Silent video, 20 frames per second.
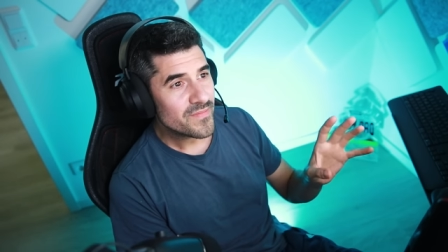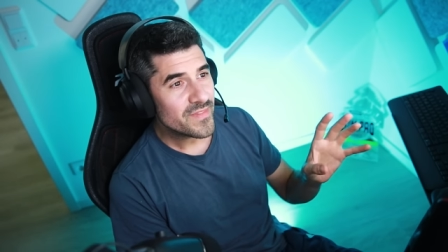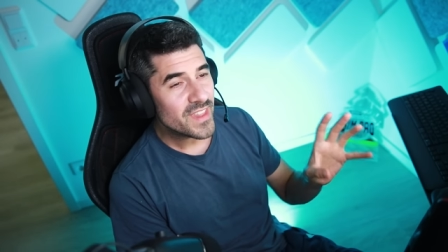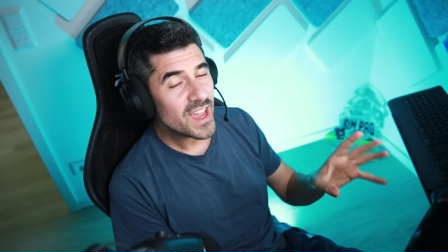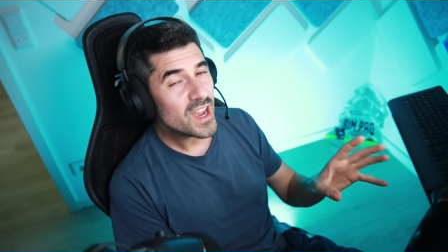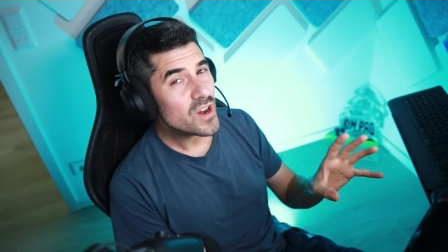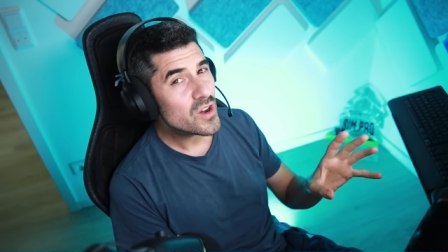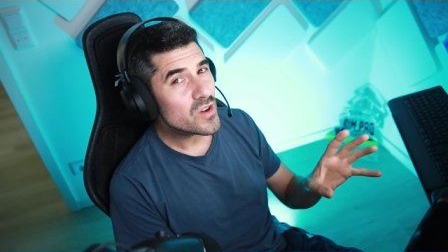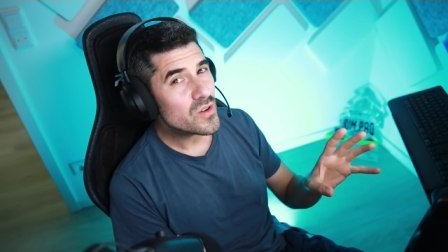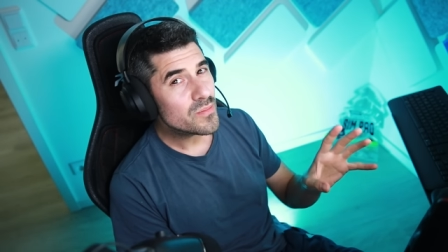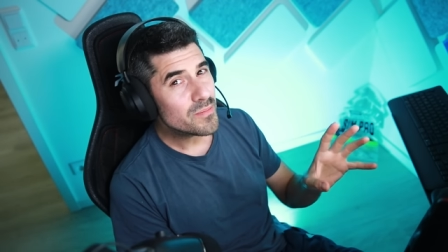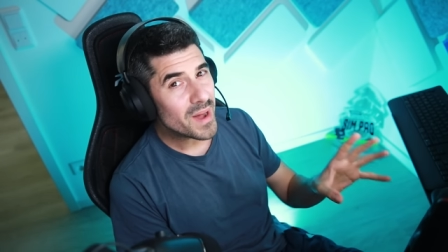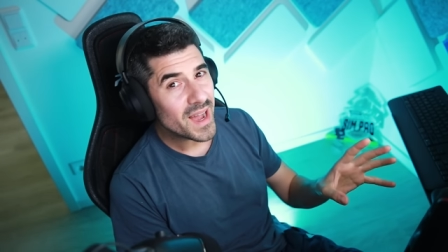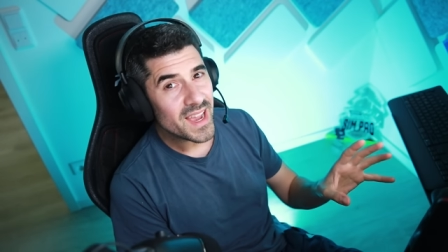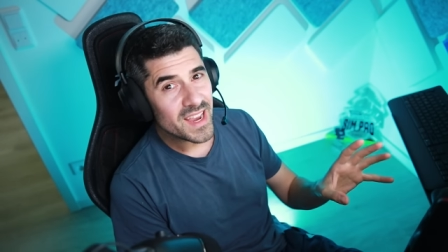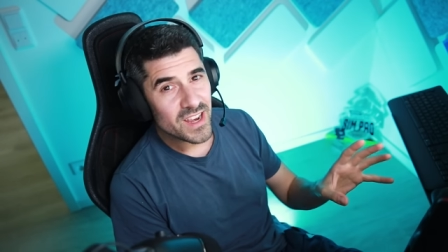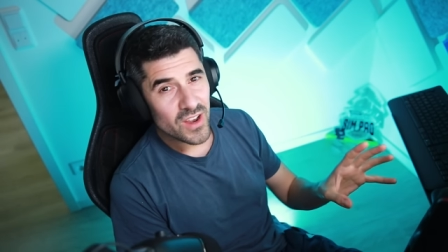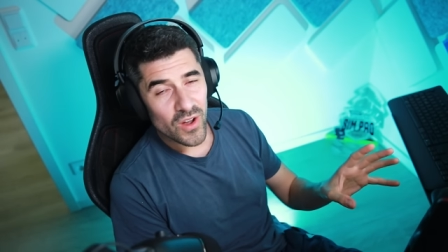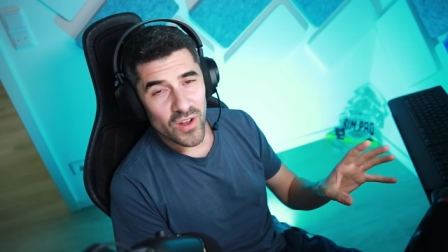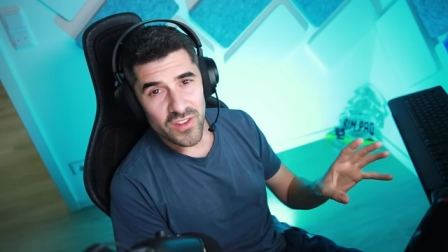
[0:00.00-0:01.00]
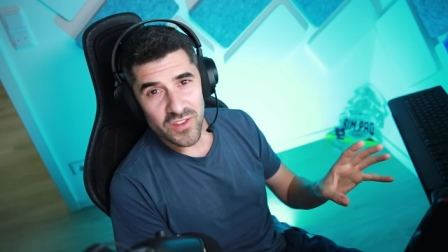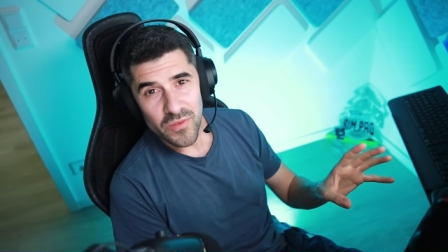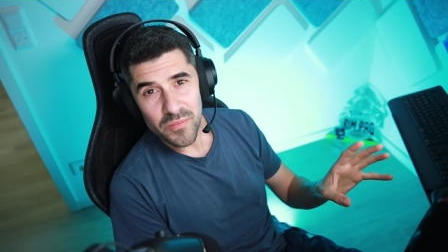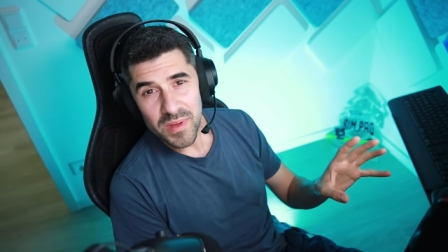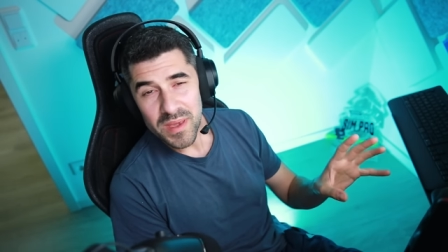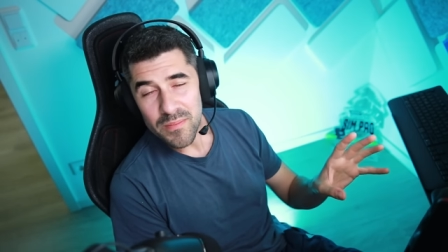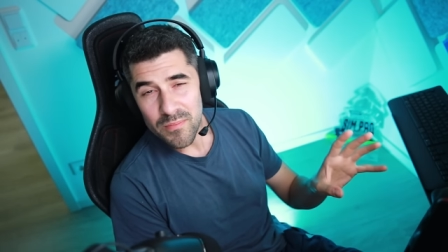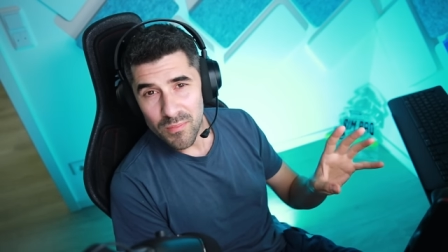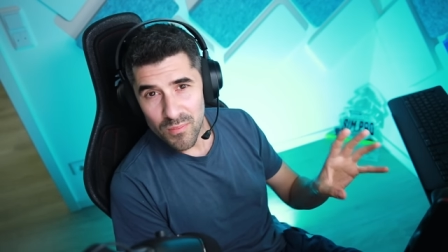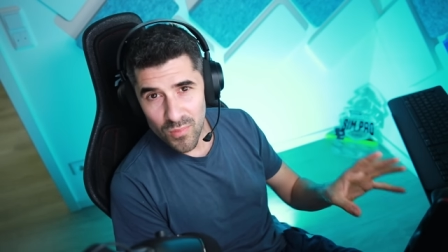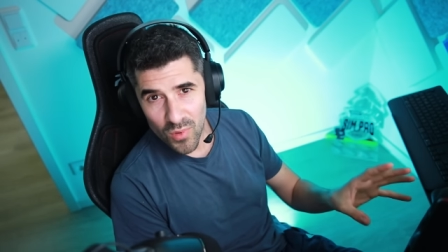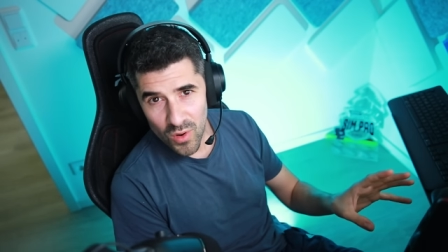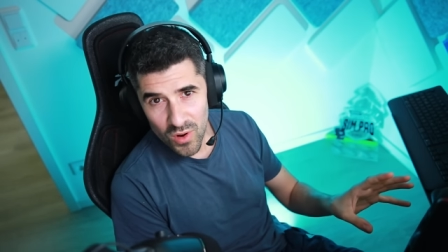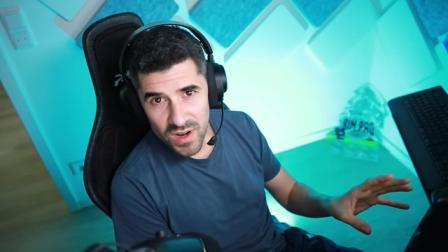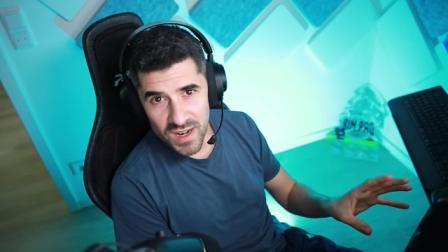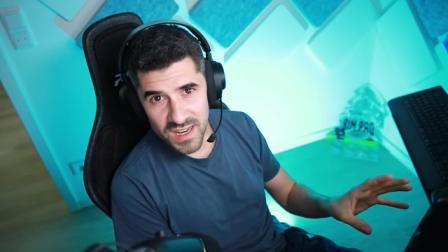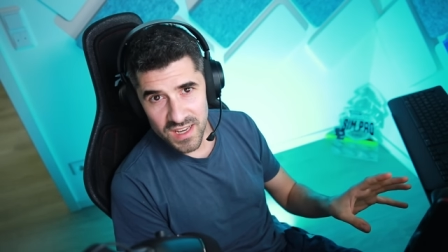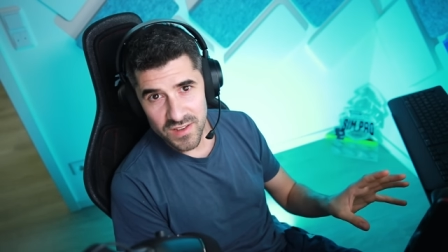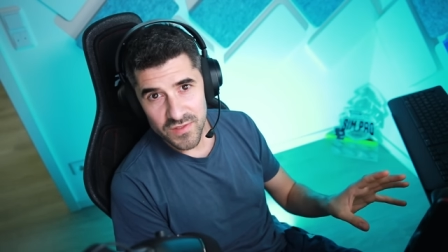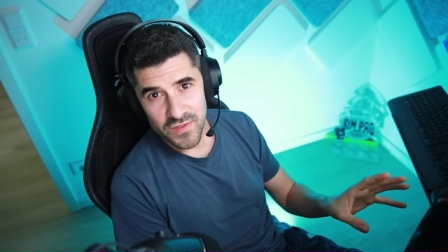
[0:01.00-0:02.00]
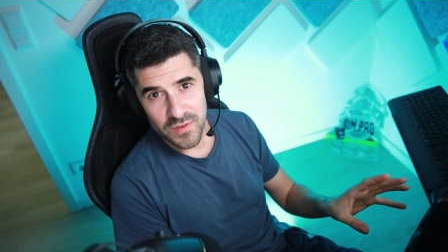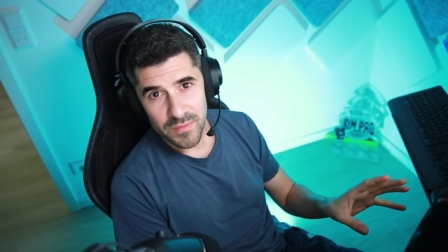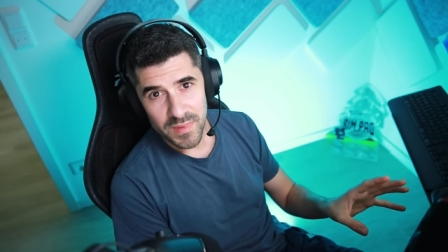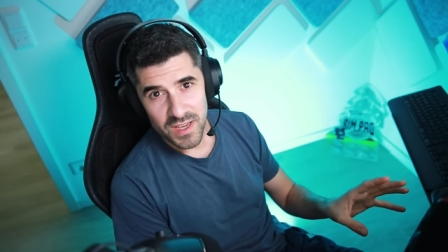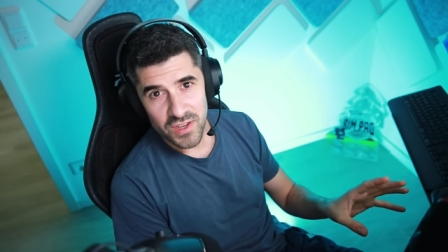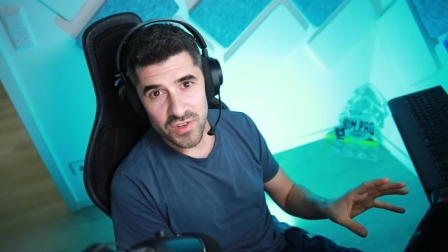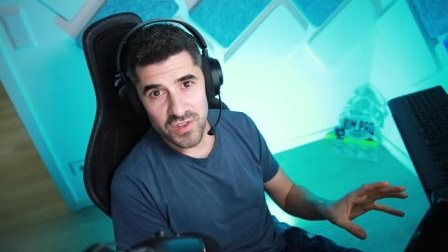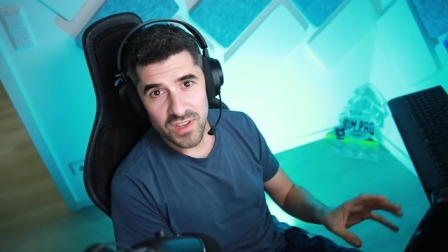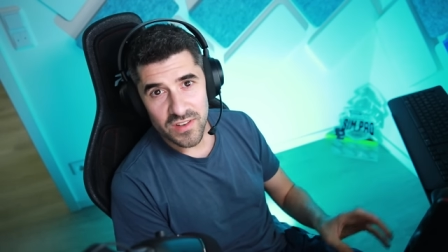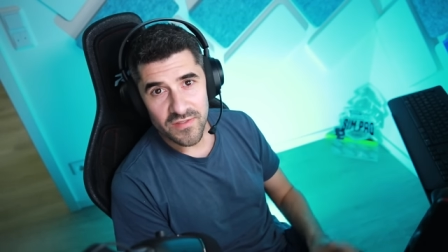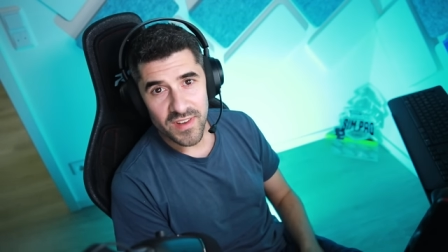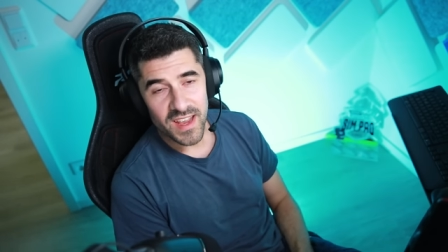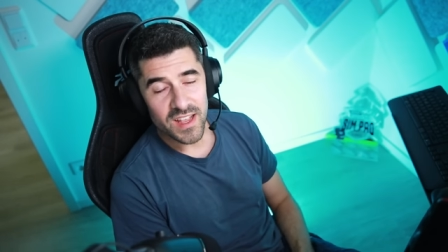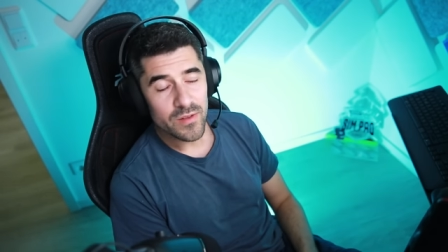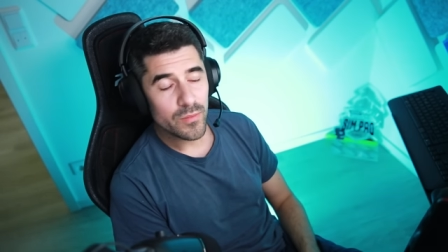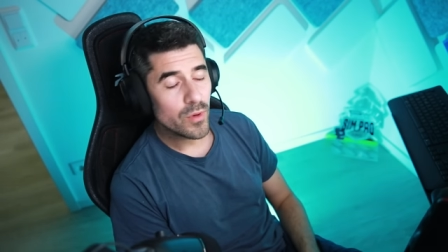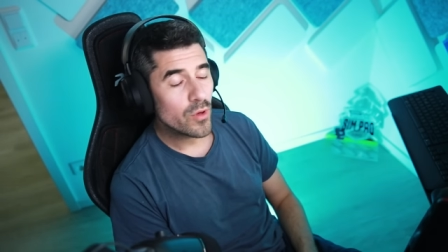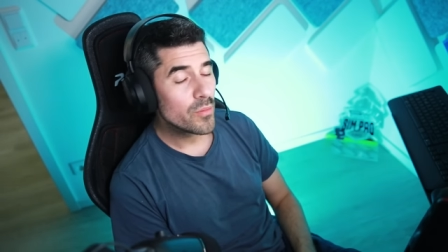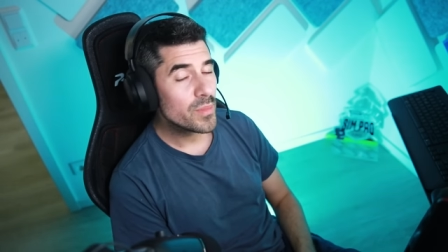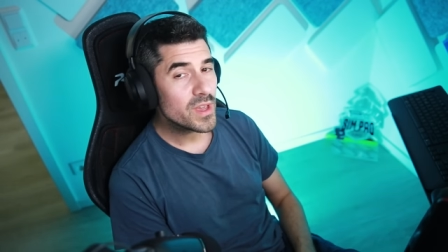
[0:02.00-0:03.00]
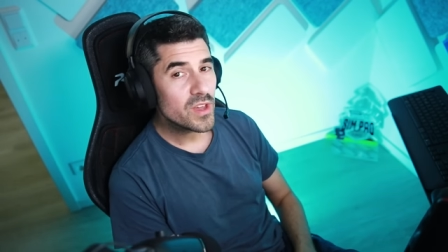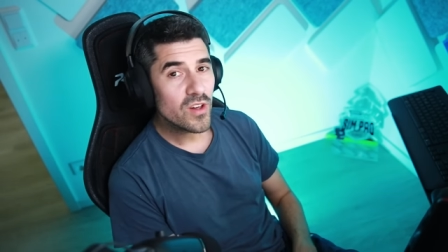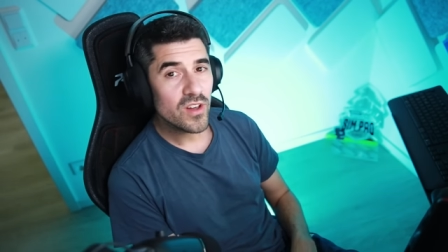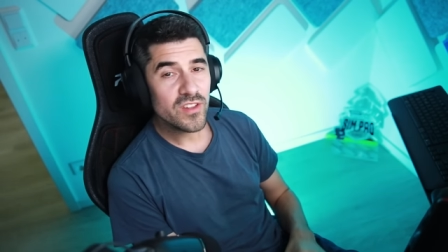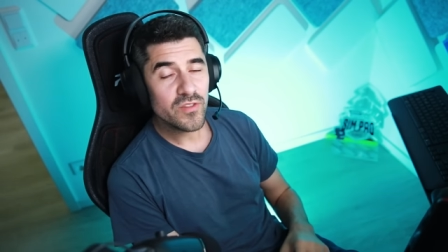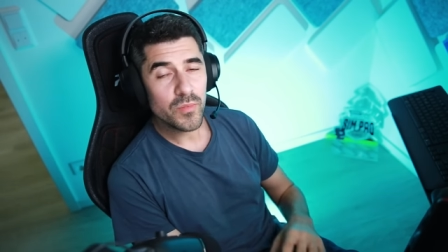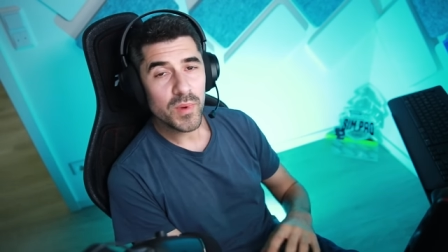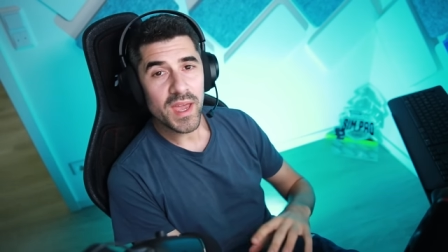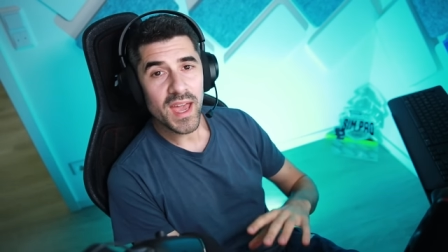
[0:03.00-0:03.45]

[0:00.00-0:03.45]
there might also be more information available, because we